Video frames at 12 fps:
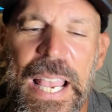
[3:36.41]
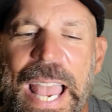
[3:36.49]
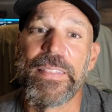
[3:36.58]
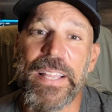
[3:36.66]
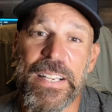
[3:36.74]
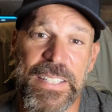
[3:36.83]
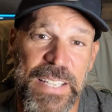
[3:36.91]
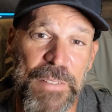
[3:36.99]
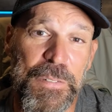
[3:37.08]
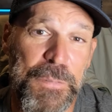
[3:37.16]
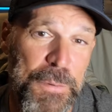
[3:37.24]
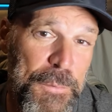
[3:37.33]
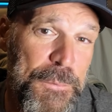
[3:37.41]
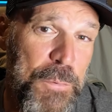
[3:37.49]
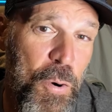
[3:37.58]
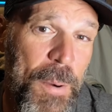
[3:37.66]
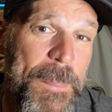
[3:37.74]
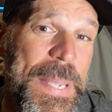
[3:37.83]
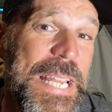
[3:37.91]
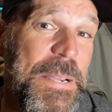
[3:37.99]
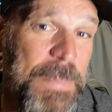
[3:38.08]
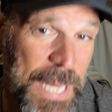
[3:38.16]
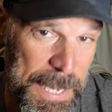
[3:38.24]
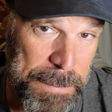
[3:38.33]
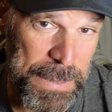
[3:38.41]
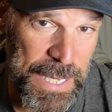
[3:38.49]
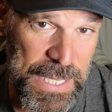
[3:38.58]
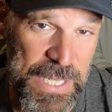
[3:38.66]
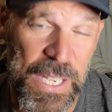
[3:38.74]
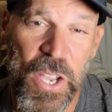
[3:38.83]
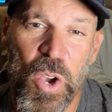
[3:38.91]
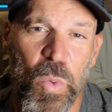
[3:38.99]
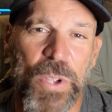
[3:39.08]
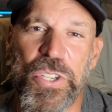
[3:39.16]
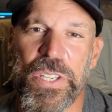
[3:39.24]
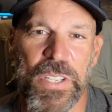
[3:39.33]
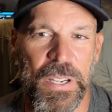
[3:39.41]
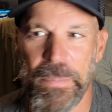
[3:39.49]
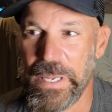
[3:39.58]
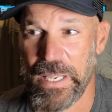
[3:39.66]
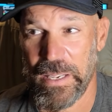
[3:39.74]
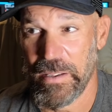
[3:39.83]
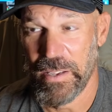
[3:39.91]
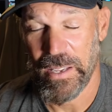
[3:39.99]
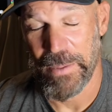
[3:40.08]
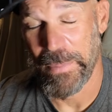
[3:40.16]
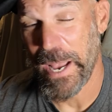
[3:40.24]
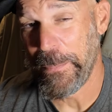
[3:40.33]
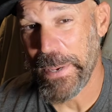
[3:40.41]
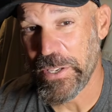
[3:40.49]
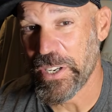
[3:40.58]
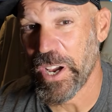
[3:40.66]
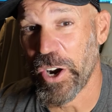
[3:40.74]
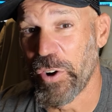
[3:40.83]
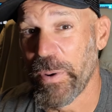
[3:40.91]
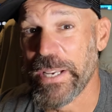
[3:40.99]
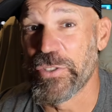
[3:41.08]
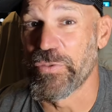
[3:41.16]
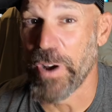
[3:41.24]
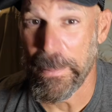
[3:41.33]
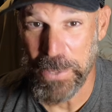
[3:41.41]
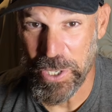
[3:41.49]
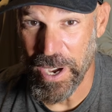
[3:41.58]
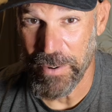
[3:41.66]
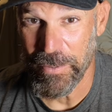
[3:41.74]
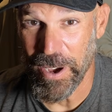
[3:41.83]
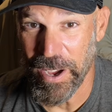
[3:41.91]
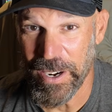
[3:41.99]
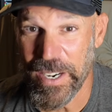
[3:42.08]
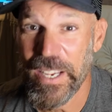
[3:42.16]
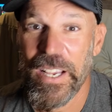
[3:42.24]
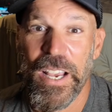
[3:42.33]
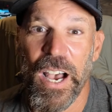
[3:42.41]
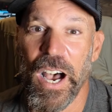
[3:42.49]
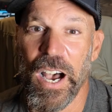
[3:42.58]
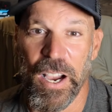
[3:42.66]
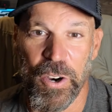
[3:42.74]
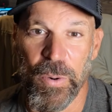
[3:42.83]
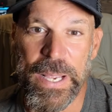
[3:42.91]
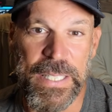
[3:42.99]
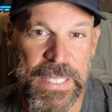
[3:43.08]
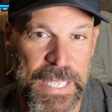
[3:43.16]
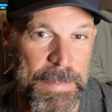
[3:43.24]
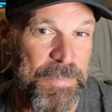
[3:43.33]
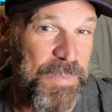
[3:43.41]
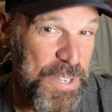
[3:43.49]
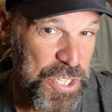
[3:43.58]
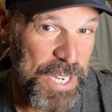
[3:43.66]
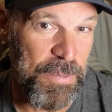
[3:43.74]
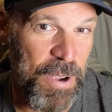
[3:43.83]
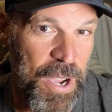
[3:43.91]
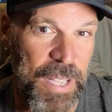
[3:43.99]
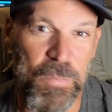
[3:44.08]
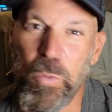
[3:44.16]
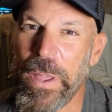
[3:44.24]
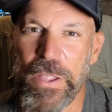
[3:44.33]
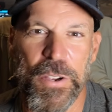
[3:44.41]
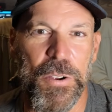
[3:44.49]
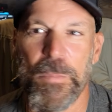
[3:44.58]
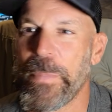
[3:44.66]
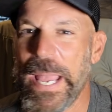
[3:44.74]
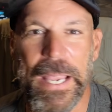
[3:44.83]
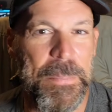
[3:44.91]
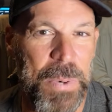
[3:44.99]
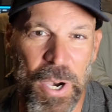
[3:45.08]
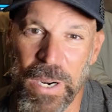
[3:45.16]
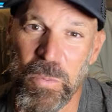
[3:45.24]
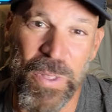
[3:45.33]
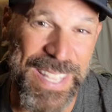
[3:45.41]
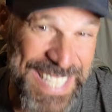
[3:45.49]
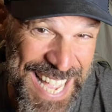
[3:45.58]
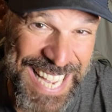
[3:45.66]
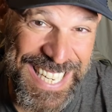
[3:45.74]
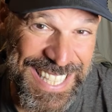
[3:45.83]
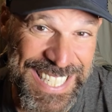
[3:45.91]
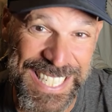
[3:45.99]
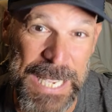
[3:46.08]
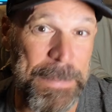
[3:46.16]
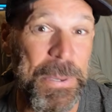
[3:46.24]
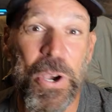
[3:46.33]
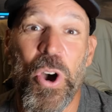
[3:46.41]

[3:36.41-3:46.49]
And then a 7'4" medium light plus, which is going to be, in my opinion, a great drop shot rod, a great deep fishing rod, whether you're banging bottom with a Ned in the deep